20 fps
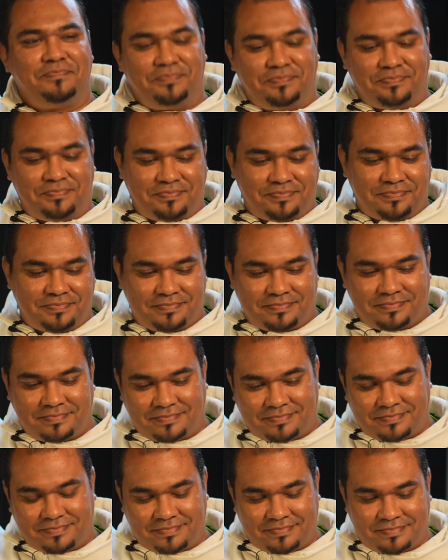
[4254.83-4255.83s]
See you
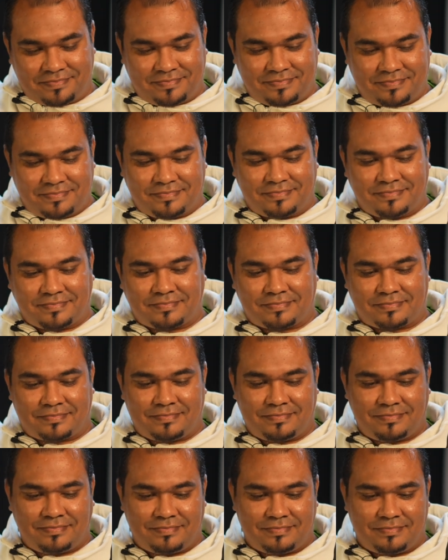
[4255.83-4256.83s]
on our
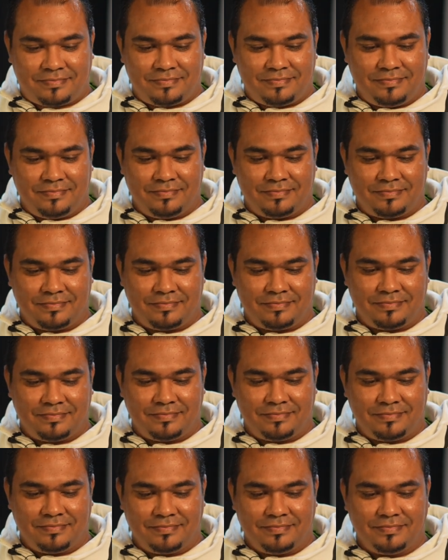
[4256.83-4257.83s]
next podcast.
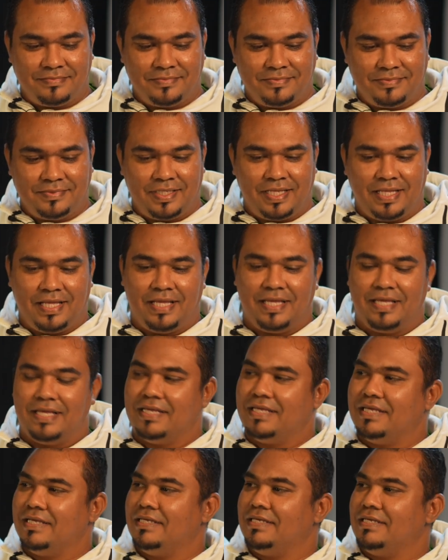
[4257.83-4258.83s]
See you on
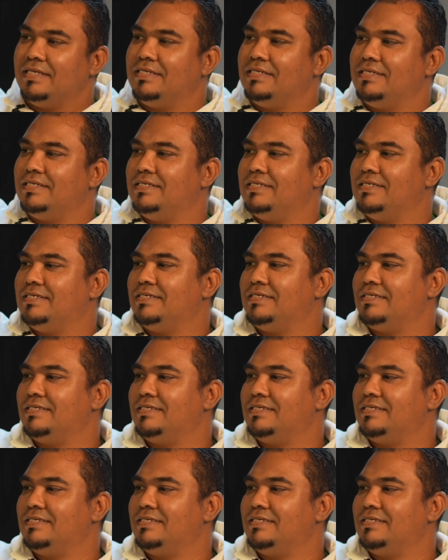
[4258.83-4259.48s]
our next episode.